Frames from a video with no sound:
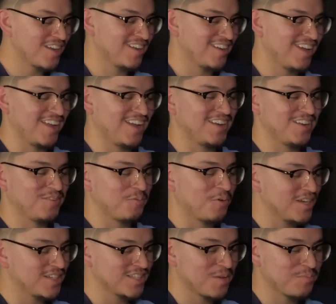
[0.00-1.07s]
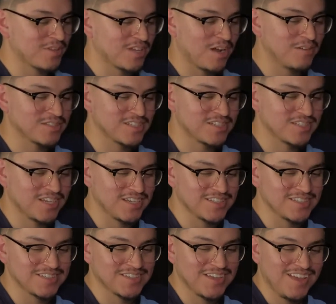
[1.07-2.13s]
And one example that I was going to say
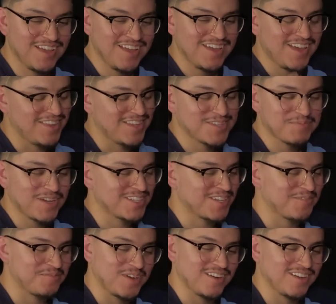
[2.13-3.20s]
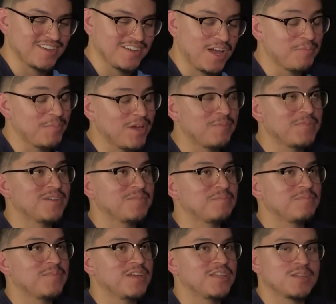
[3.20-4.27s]
is, and this might sound very, it
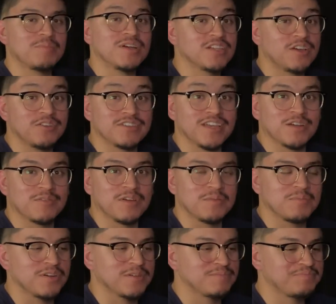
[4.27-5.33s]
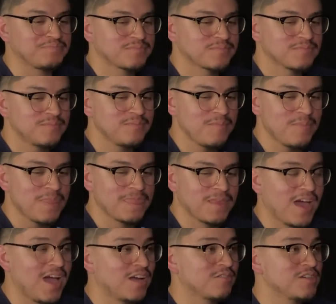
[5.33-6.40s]
depends how you take it, right? But
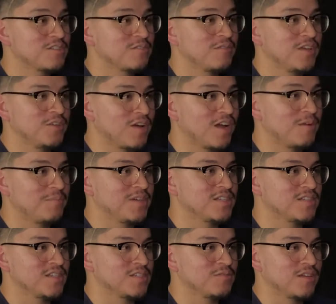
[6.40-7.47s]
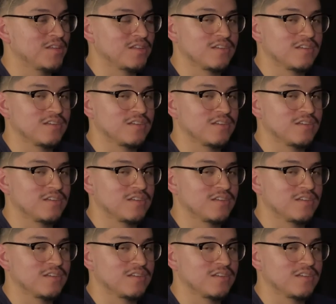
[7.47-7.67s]
at Cristo Rey, you kind of mentioned this, right?